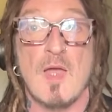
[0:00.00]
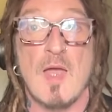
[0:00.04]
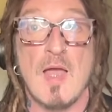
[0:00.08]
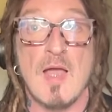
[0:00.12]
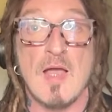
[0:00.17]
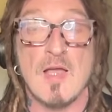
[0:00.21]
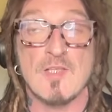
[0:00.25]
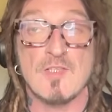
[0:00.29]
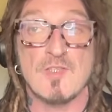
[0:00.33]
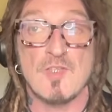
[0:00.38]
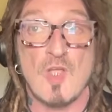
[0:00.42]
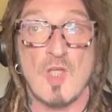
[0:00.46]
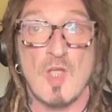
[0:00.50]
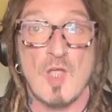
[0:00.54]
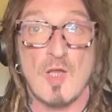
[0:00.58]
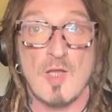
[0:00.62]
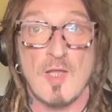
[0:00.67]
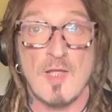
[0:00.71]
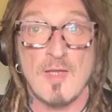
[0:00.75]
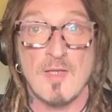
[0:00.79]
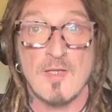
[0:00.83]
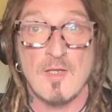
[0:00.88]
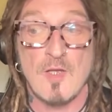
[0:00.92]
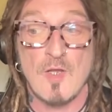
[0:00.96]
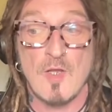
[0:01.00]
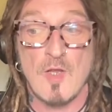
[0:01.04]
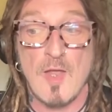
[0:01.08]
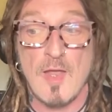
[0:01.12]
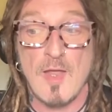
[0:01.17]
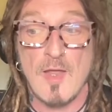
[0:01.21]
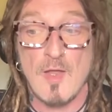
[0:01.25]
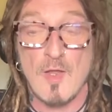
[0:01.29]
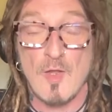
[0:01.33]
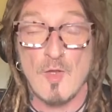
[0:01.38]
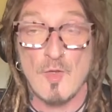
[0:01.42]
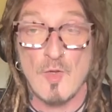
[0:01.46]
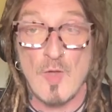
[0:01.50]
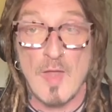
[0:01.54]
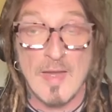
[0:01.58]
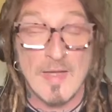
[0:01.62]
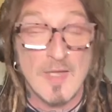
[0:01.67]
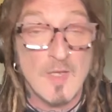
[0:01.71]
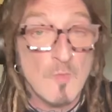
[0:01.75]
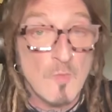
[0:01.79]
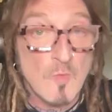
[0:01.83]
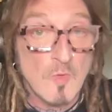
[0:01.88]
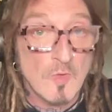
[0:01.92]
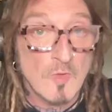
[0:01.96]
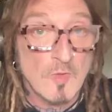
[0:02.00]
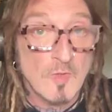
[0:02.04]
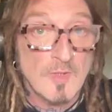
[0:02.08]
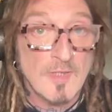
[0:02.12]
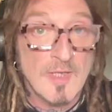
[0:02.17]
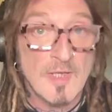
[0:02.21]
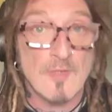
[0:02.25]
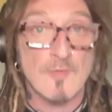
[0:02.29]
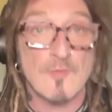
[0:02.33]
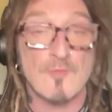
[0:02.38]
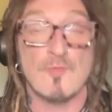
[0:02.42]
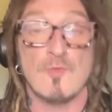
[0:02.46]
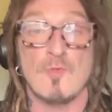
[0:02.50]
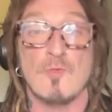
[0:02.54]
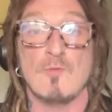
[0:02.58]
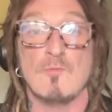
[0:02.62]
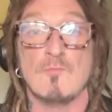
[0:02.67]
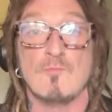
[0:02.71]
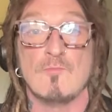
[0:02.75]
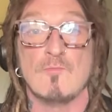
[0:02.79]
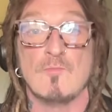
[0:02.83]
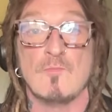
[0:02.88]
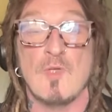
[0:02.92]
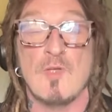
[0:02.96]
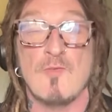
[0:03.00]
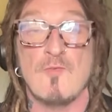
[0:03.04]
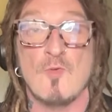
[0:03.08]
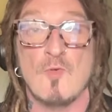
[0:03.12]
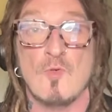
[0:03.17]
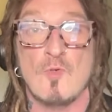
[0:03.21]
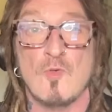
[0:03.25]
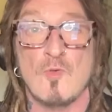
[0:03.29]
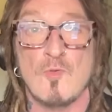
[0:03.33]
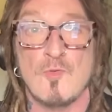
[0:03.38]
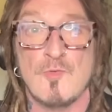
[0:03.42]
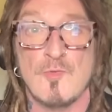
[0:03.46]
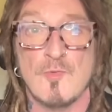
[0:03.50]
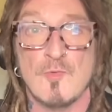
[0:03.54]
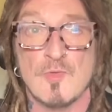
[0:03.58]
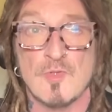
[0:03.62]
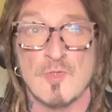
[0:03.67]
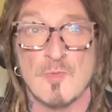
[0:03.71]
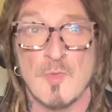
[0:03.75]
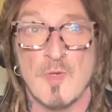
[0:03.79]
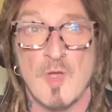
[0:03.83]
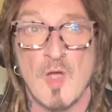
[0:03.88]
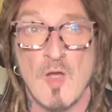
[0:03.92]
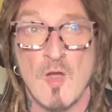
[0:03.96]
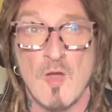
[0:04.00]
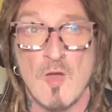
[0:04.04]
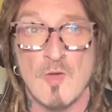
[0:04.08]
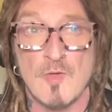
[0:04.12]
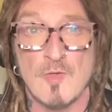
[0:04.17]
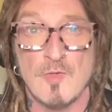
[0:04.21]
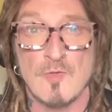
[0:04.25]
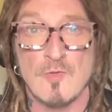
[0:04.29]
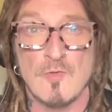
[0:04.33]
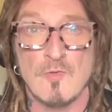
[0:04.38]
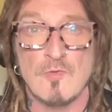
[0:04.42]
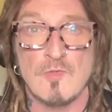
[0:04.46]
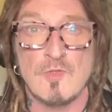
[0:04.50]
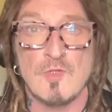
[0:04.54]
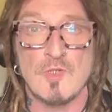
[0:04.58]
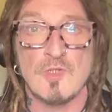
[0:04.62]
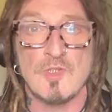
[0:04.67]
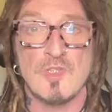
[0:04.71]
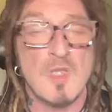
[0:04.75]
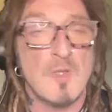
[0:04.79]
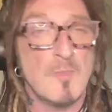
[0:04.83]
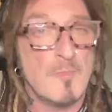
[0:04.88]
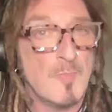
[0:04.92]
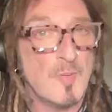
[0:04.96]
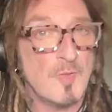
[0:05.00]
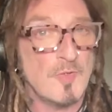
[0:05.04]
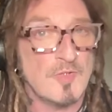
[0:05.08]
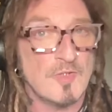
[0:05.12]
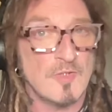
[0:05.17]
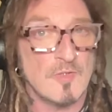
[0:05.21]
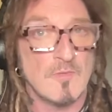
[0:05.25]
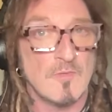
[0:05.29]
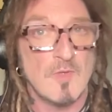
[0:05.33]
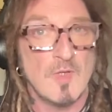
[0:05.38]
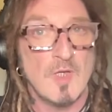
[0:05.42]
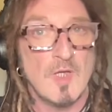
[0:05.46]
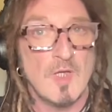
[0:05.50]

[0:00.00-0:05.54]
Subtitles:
As can anyone get through? If you're going through something hard, you just keep pushing.